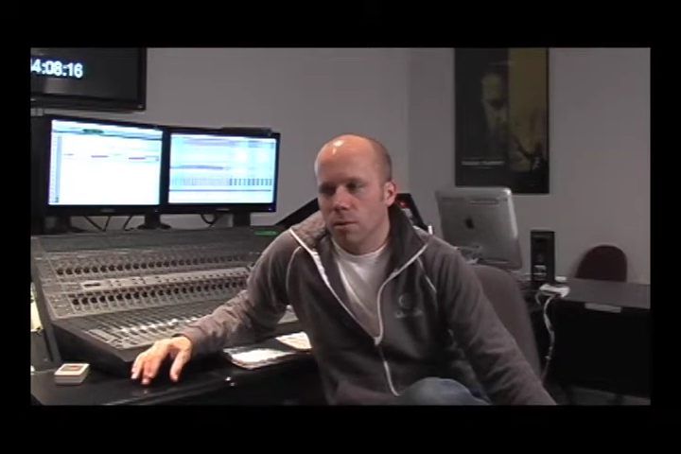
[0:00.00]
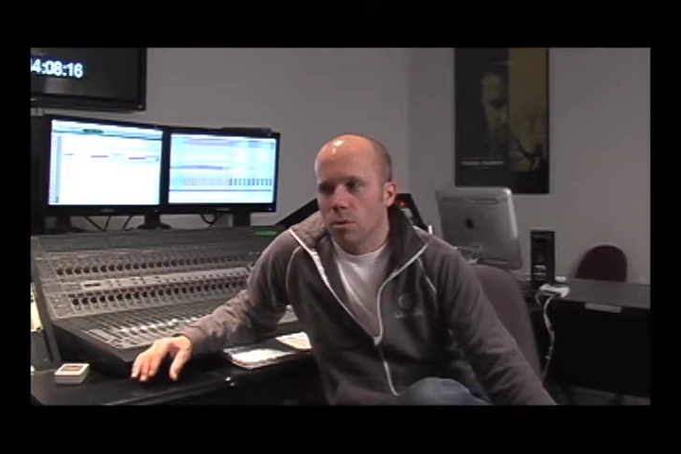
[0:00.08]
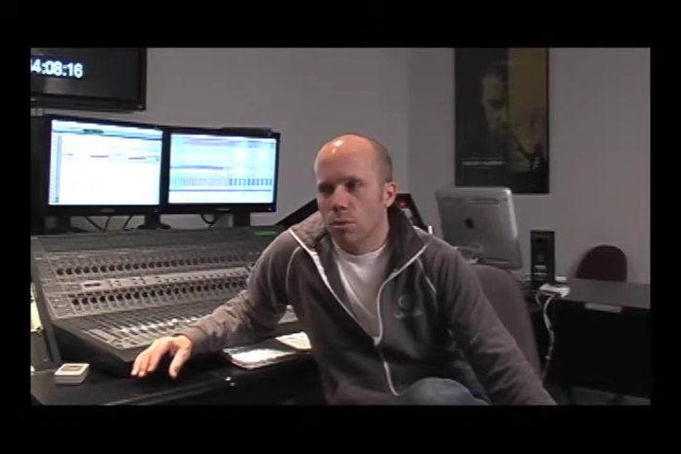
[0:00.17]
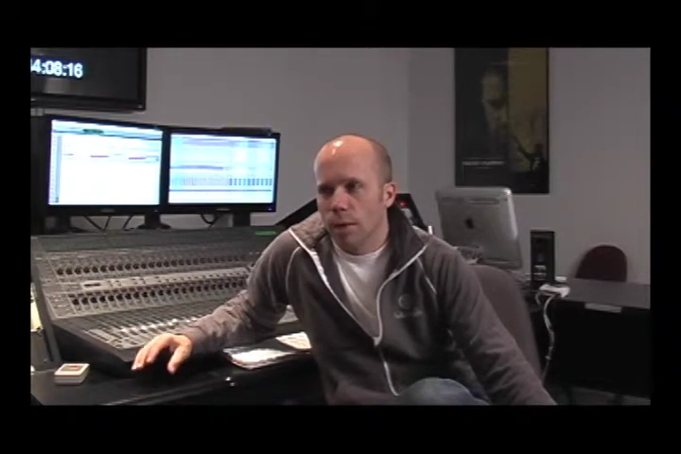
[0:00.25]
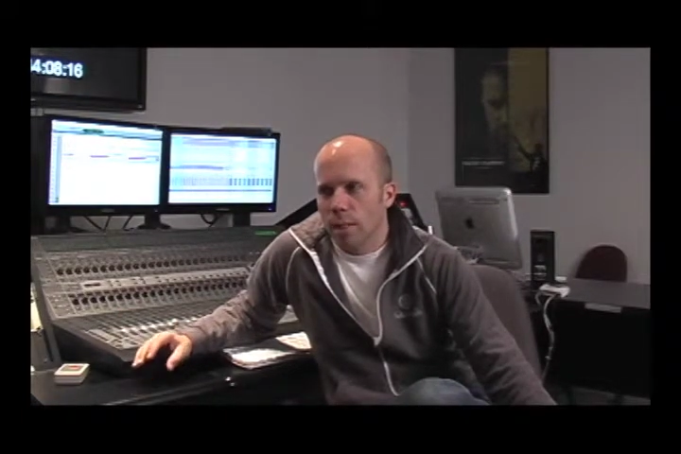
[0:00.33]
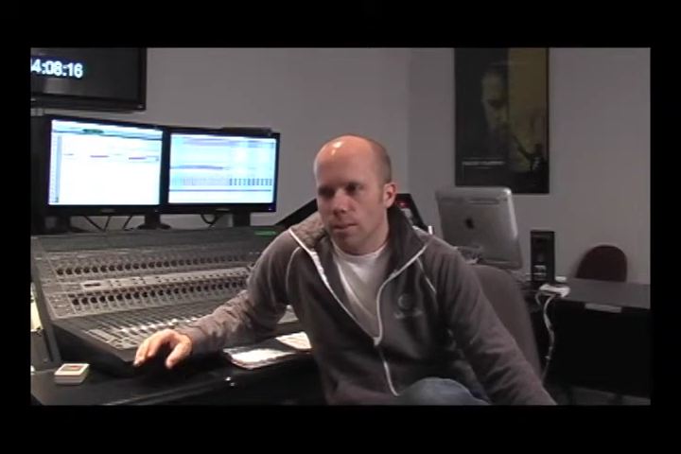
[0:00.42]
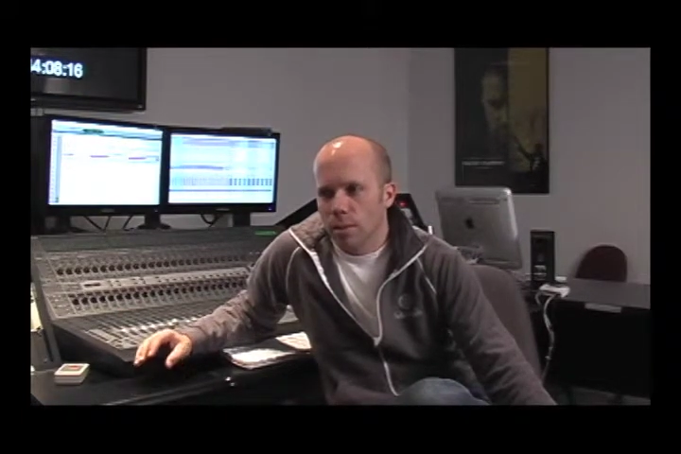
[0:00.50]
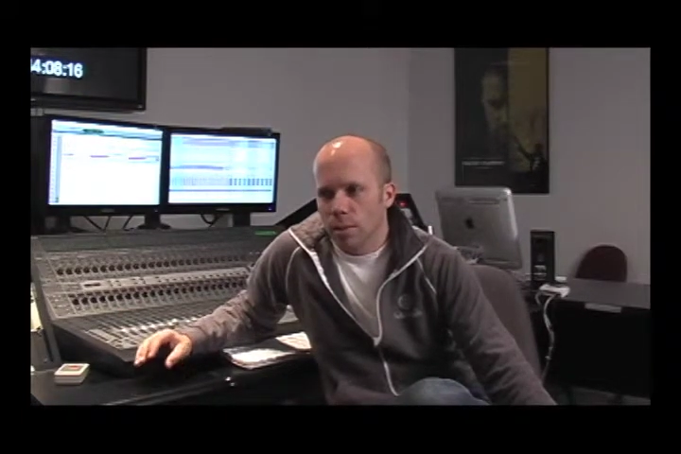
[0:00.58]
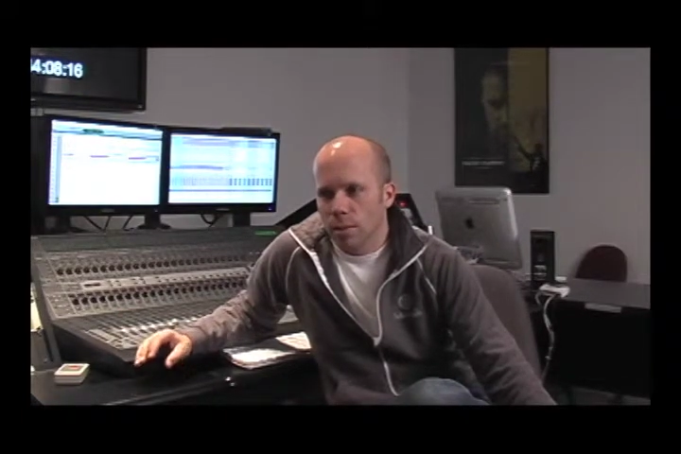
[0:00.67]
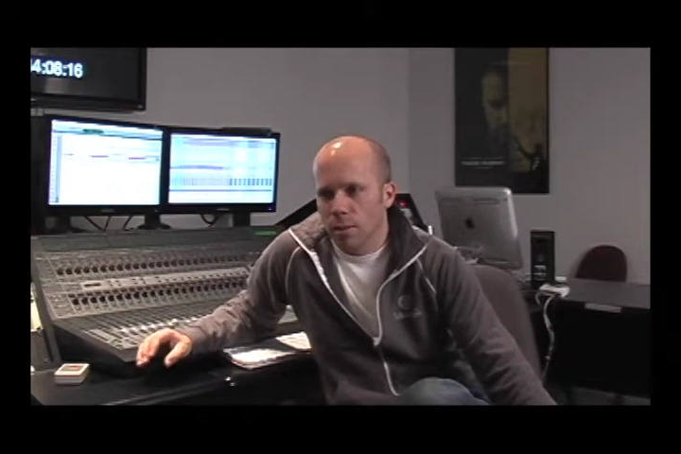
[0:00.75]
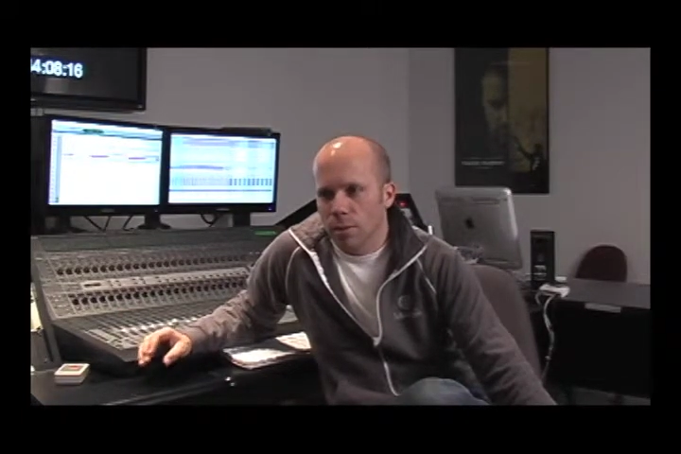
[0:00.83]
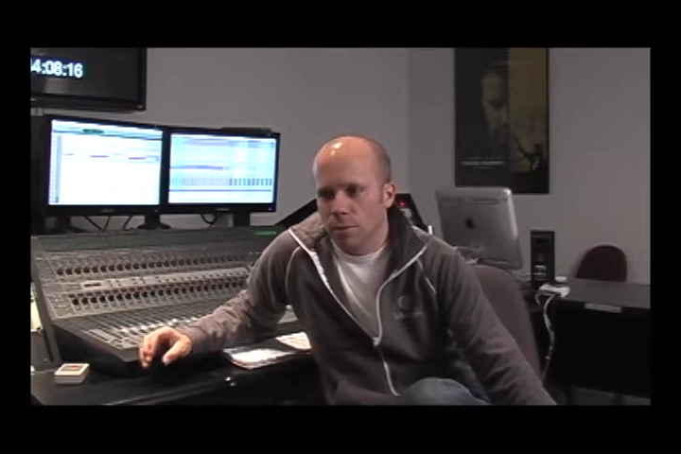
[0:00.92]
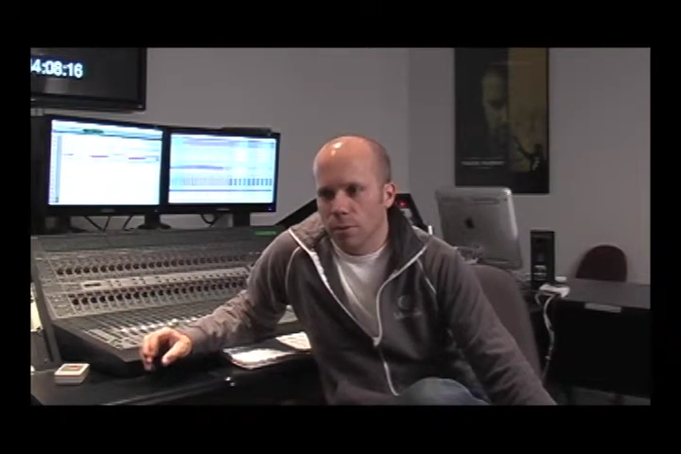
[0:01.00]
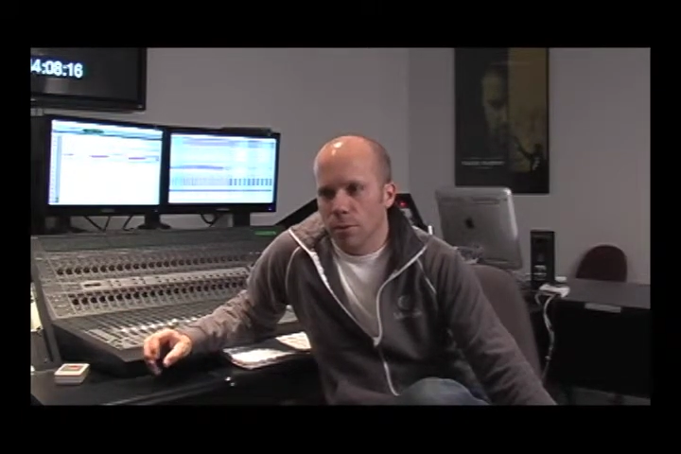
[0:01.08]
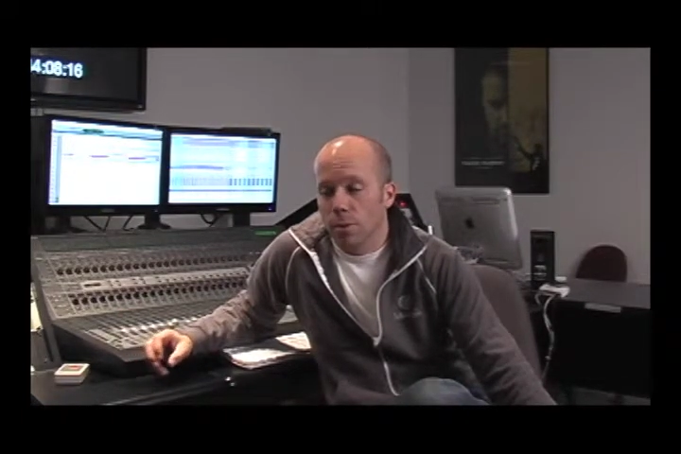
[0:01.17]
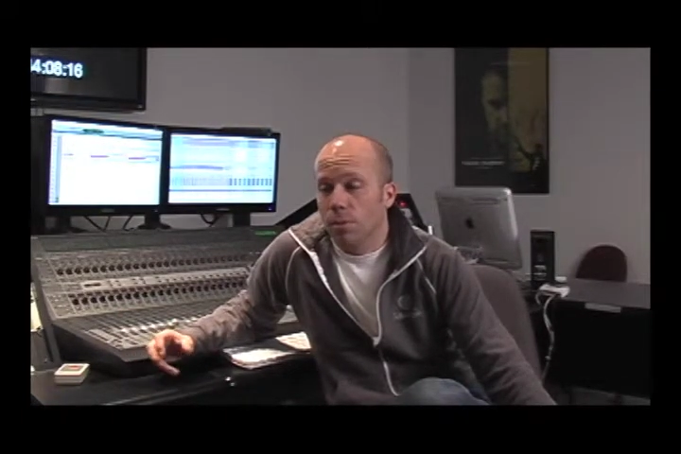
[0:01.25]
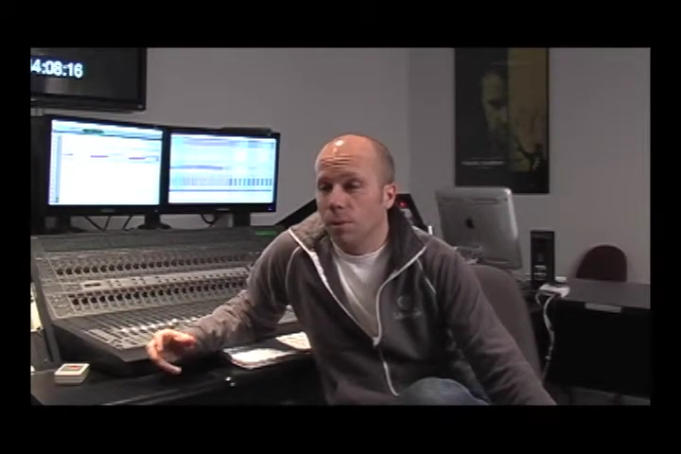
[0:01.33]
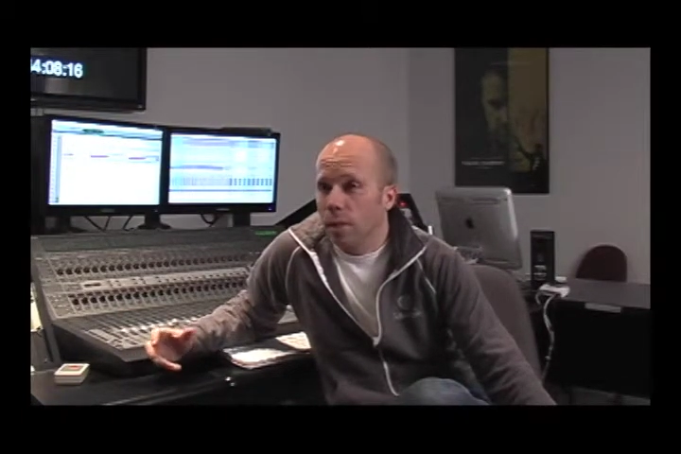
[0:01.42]
great deal of
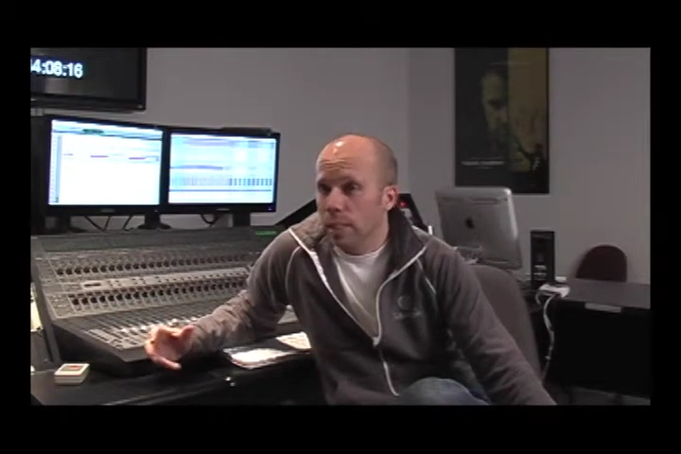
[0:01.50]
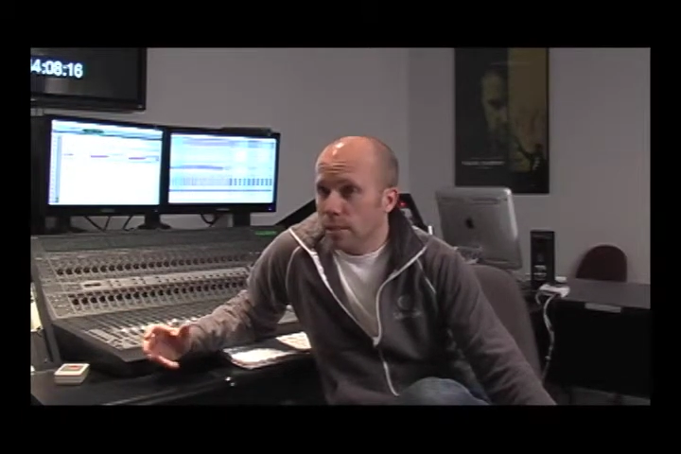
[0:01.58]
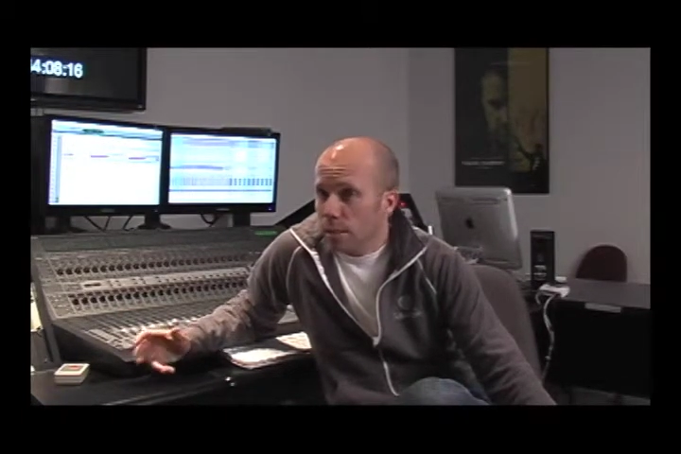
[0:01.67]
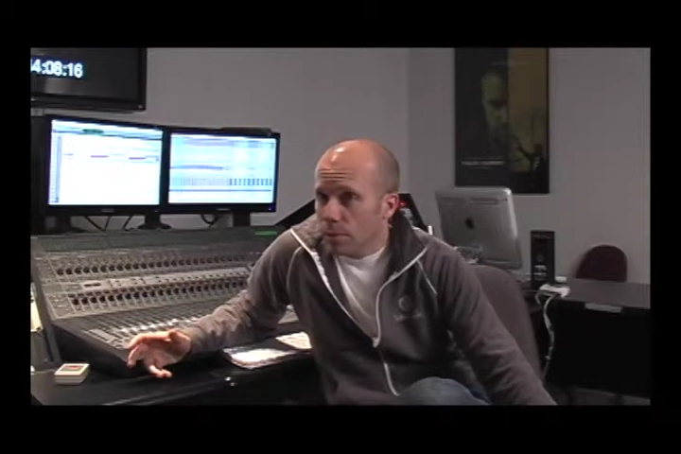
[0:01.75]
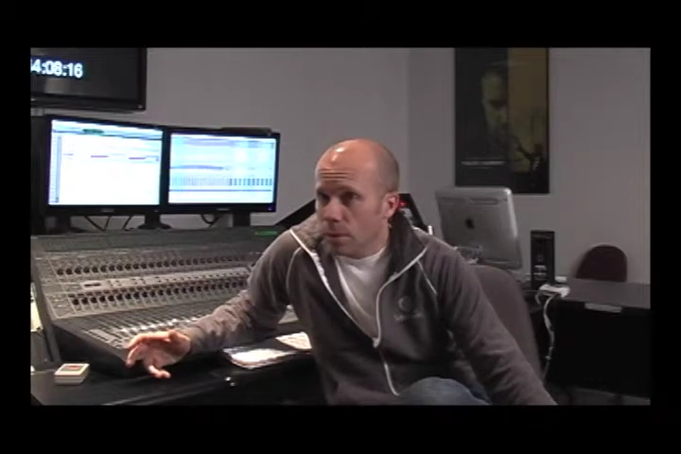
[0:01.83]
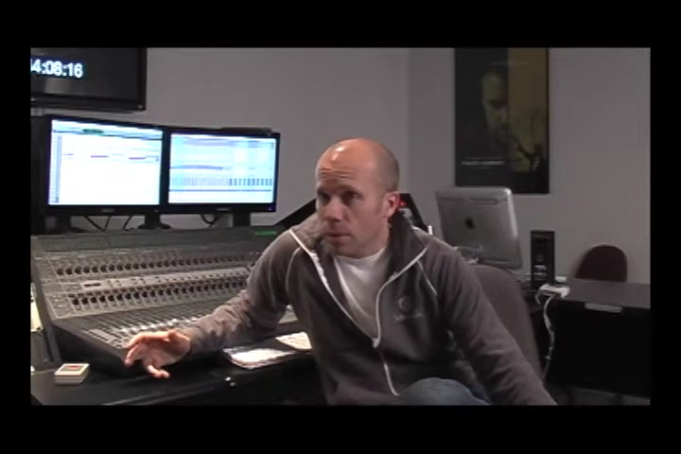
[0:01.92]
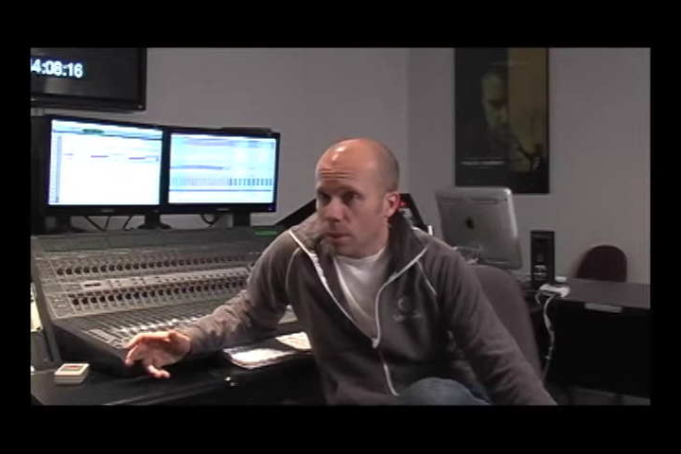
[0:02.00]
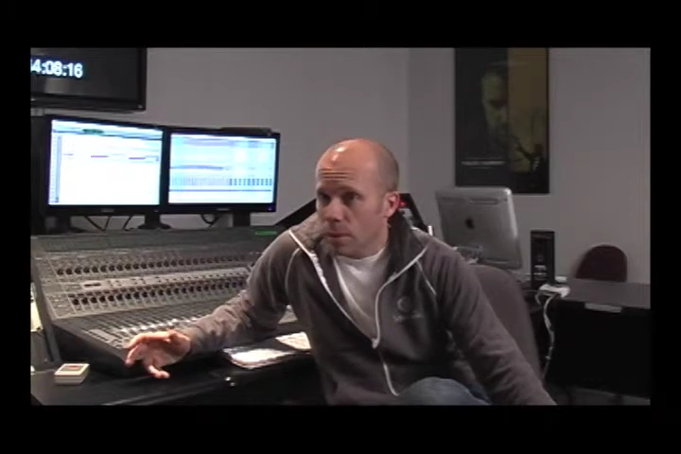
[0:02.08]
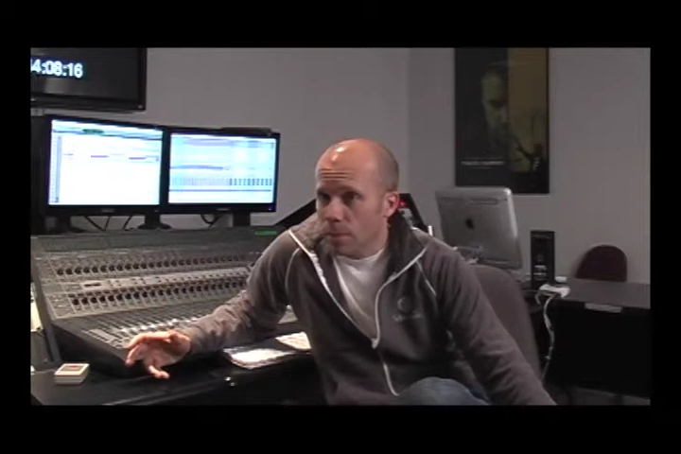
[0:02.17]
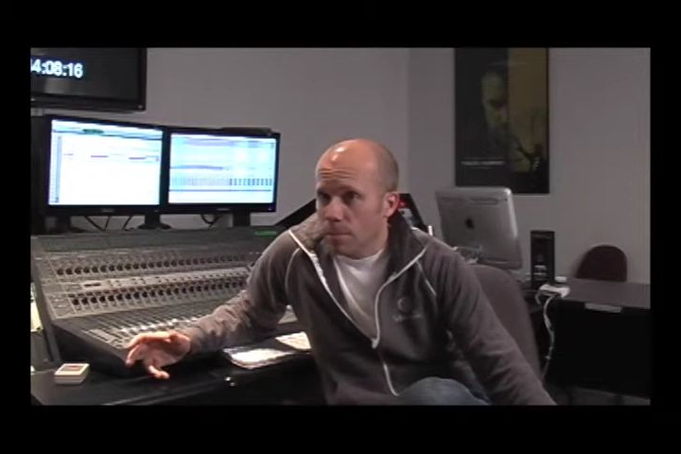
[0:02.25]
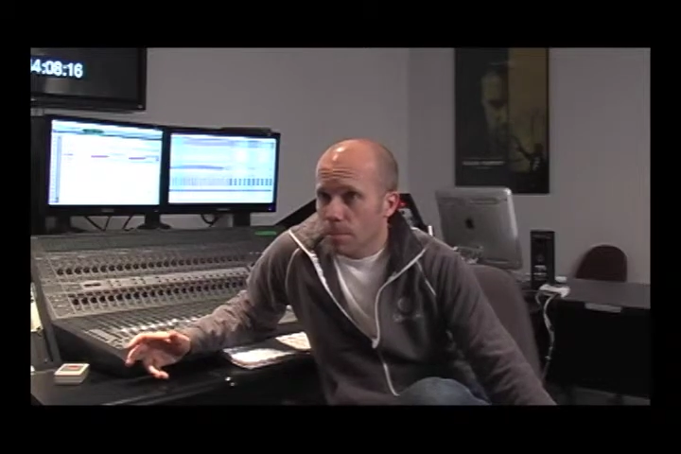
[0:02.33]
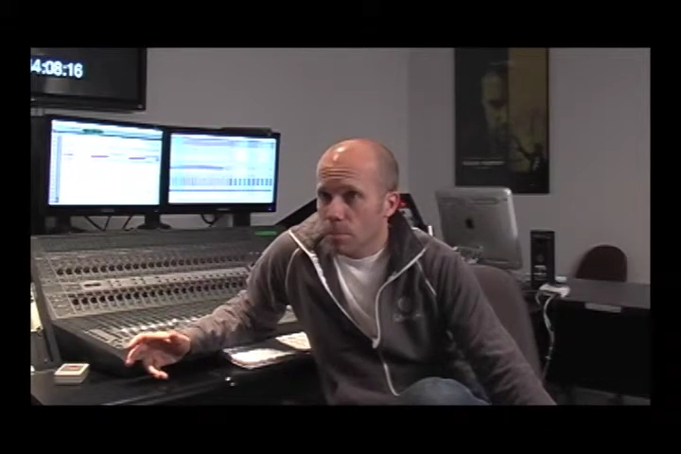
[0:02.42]
creativity,